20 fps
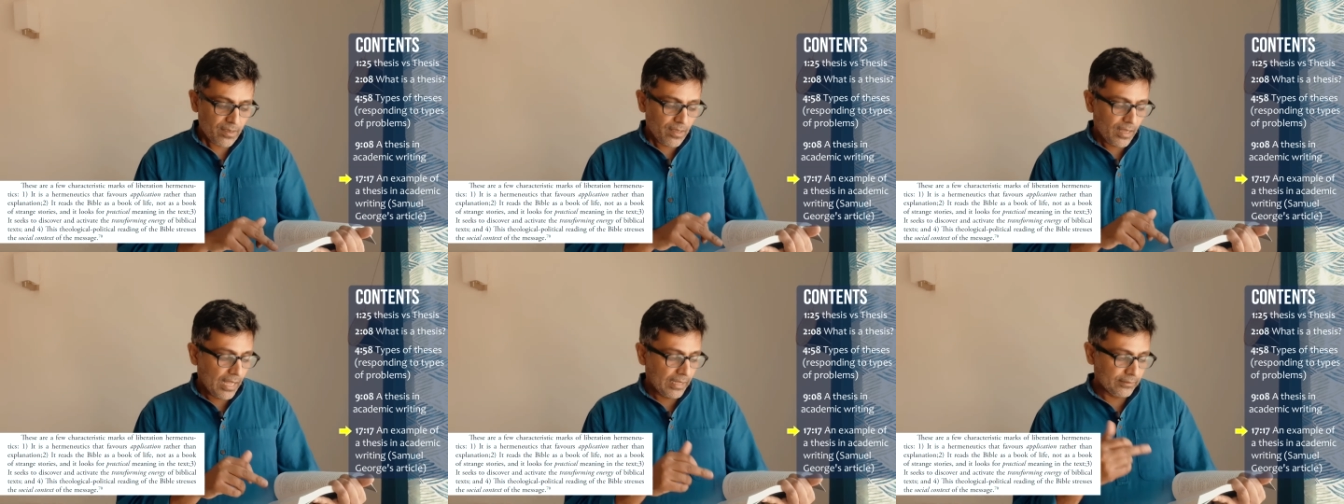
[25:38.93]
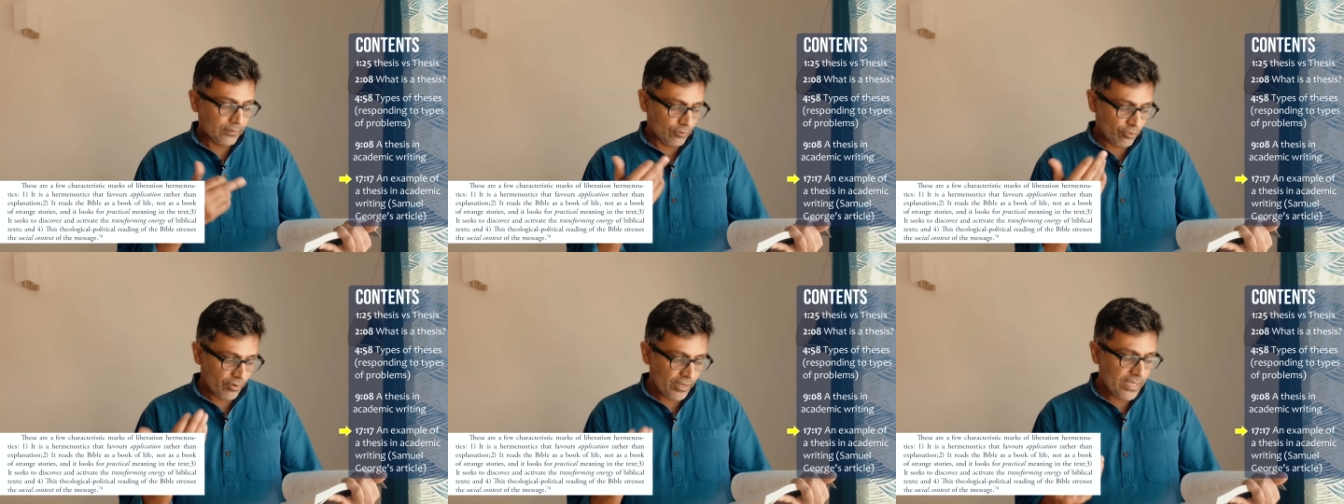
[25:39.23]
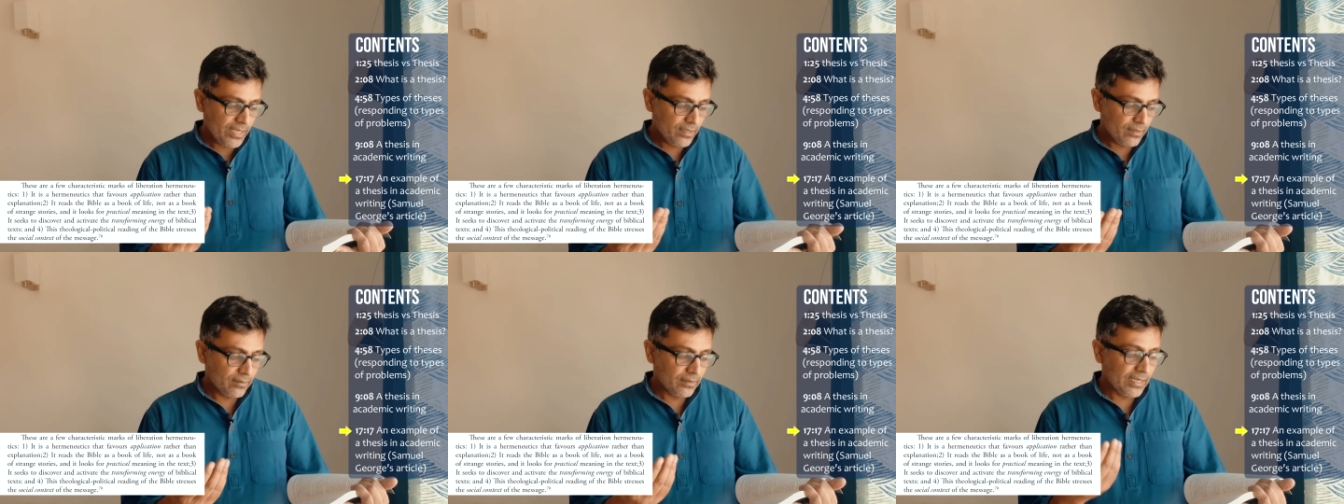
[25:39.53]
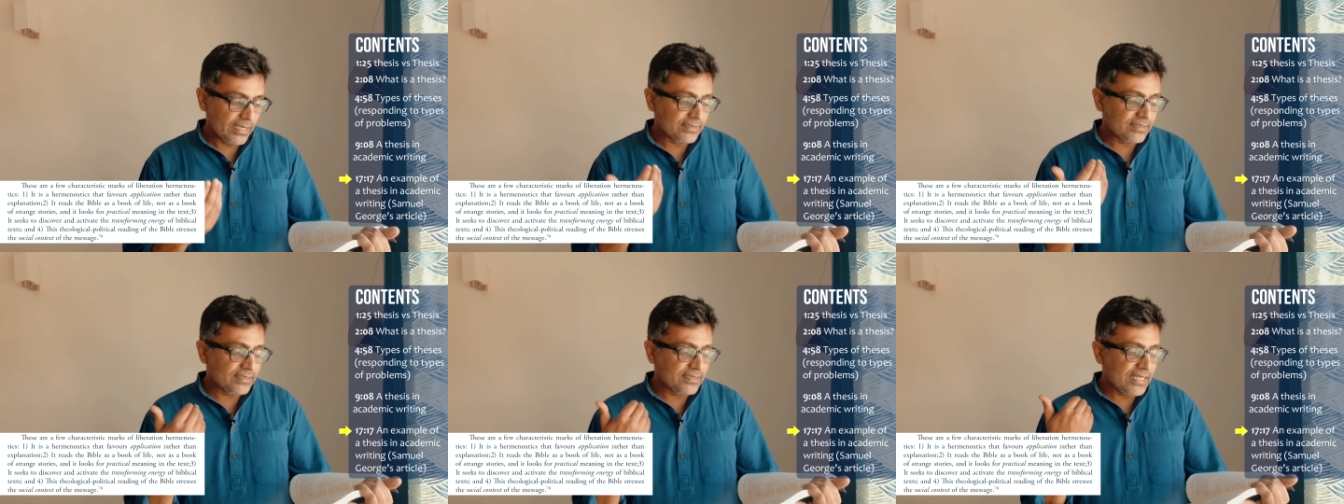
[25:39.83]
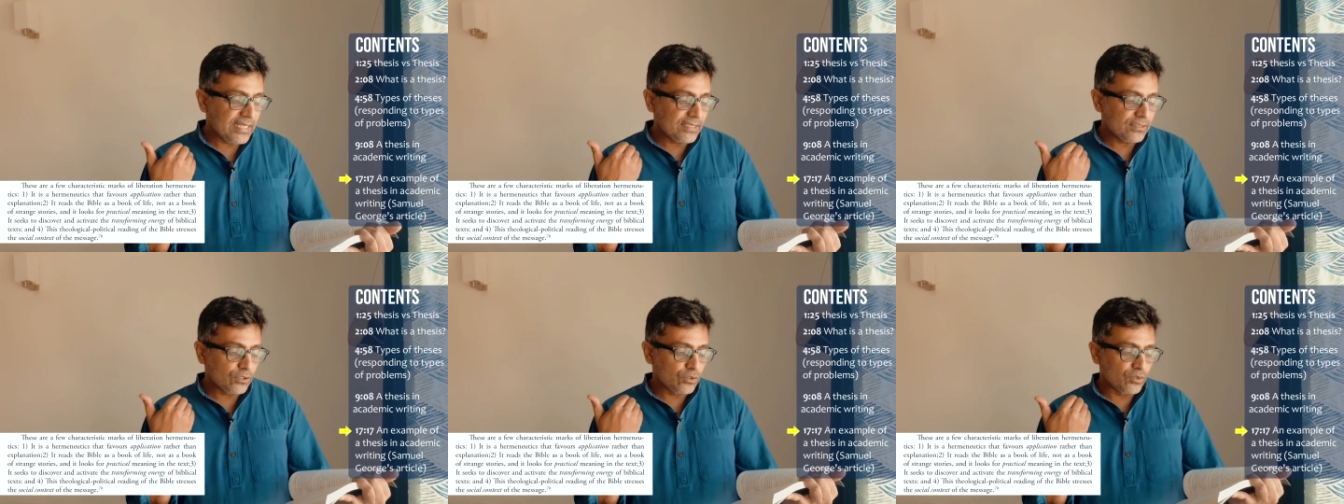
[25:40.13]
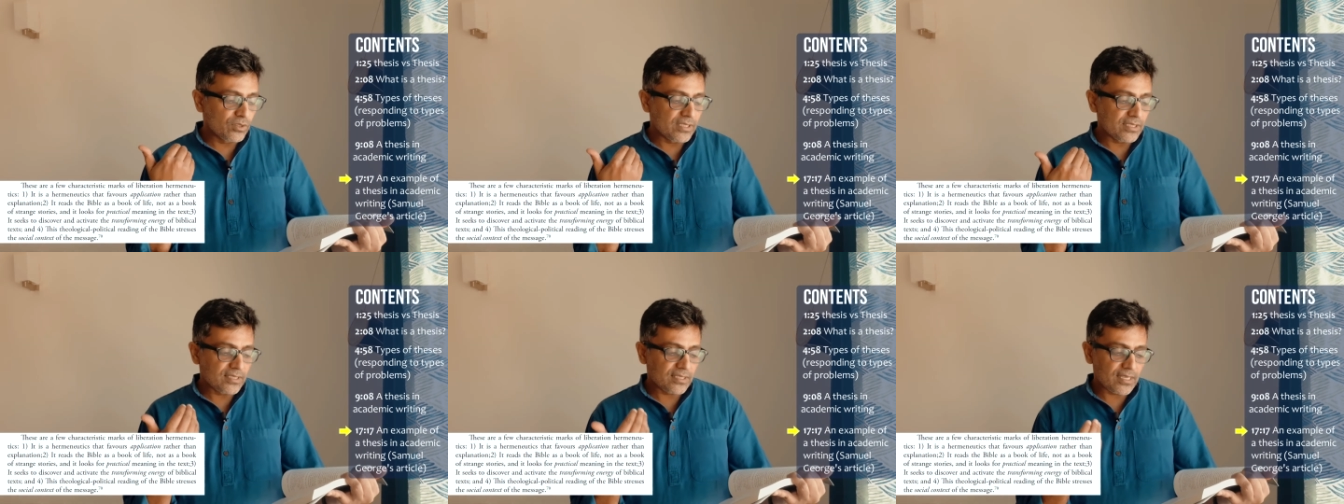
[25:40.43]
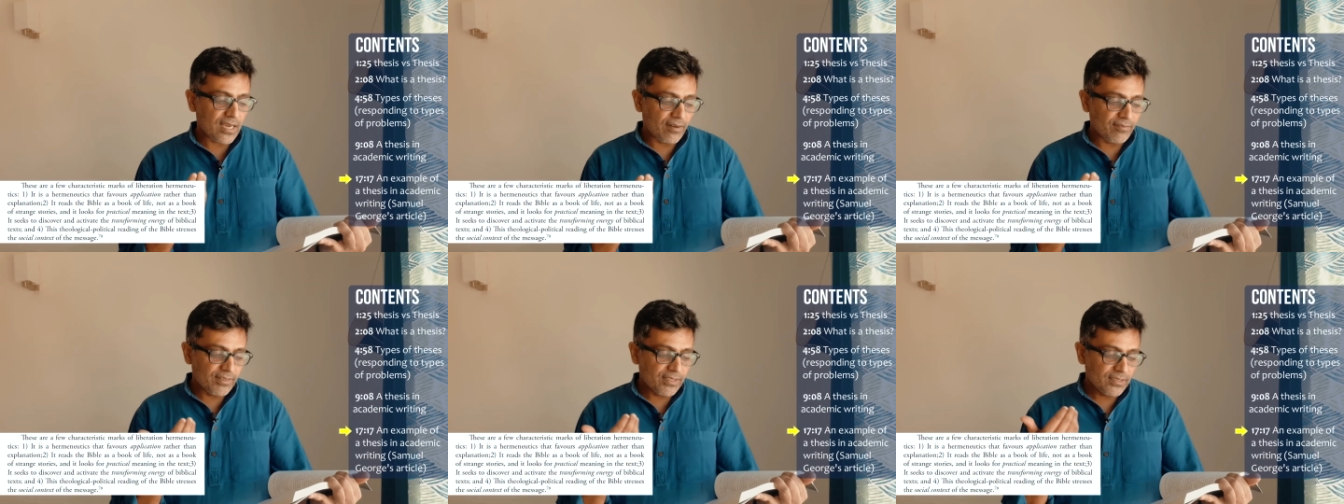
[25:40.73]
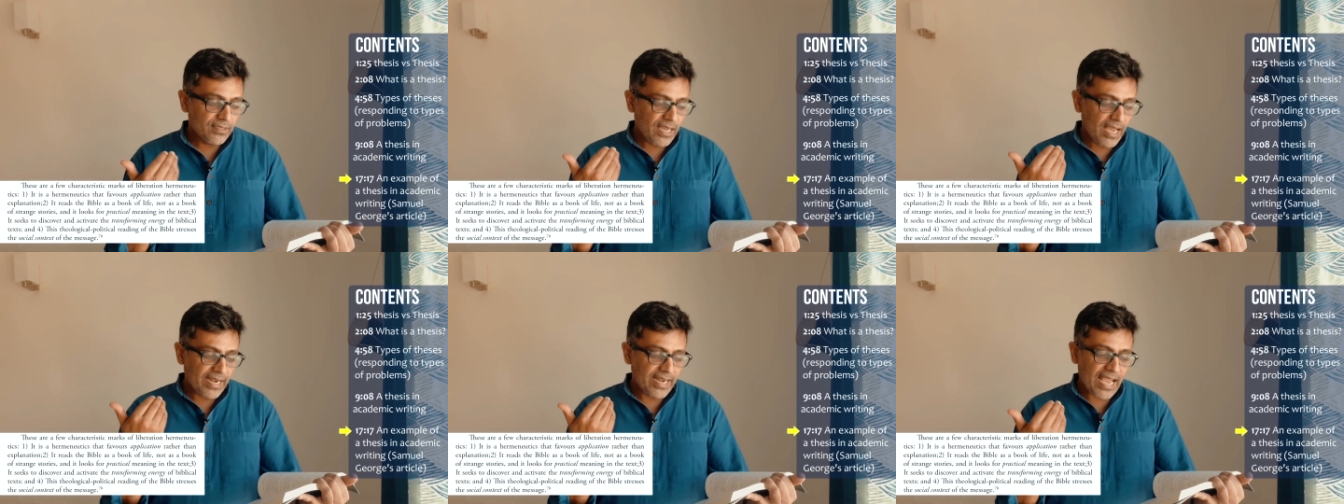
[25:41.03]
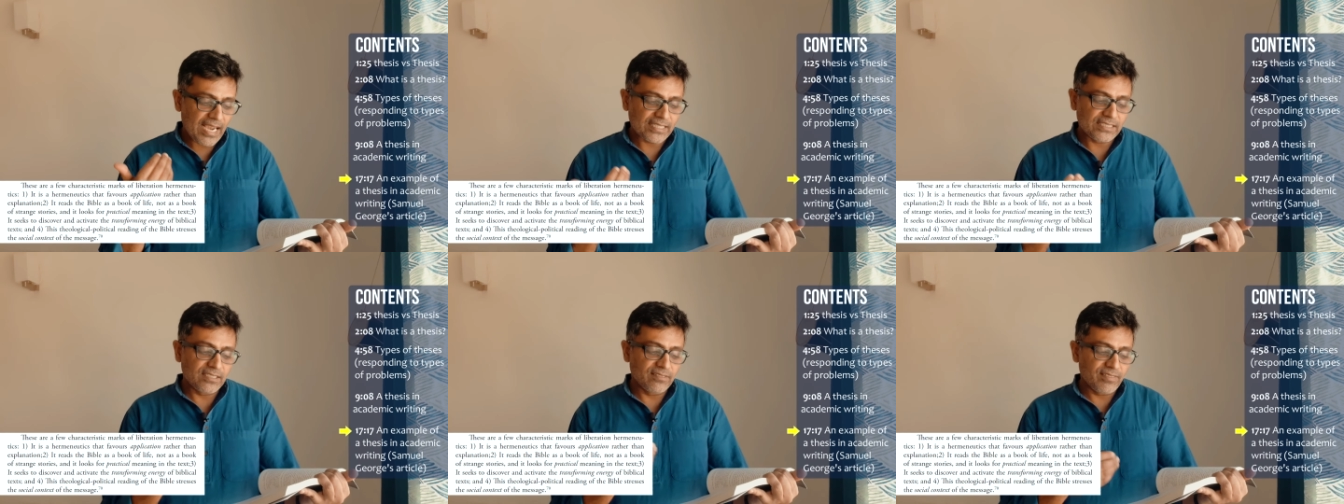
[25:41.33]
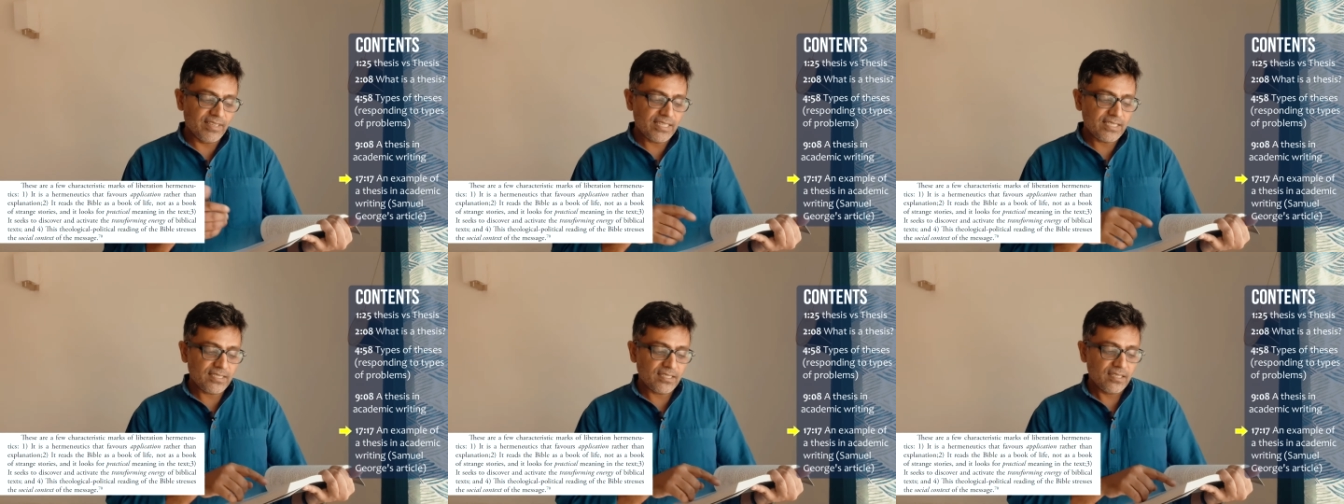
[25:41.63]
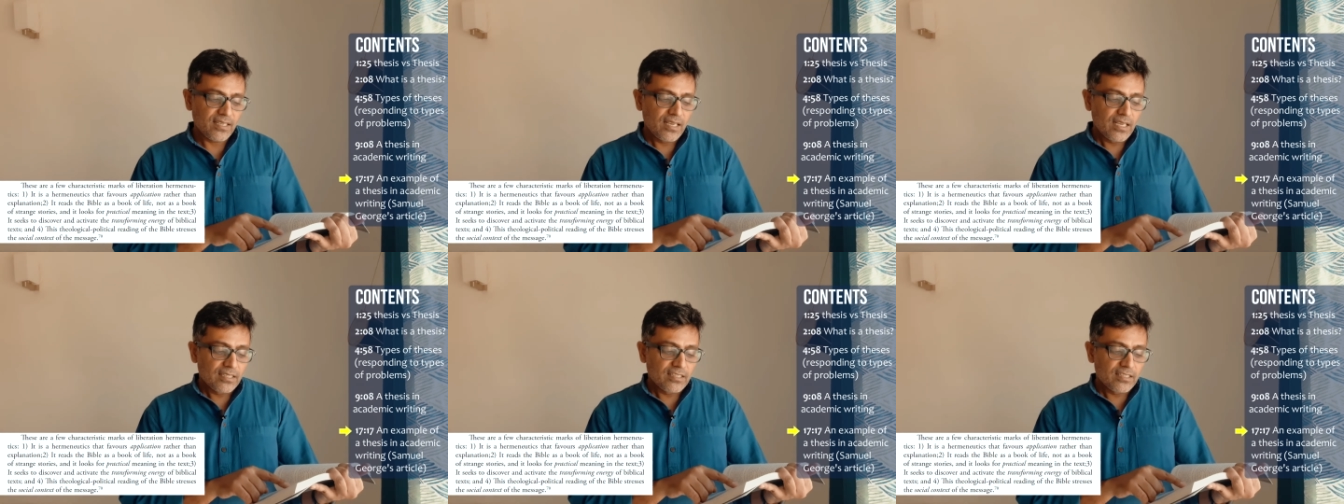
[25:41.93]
Uh, three, it seeks to discover and activate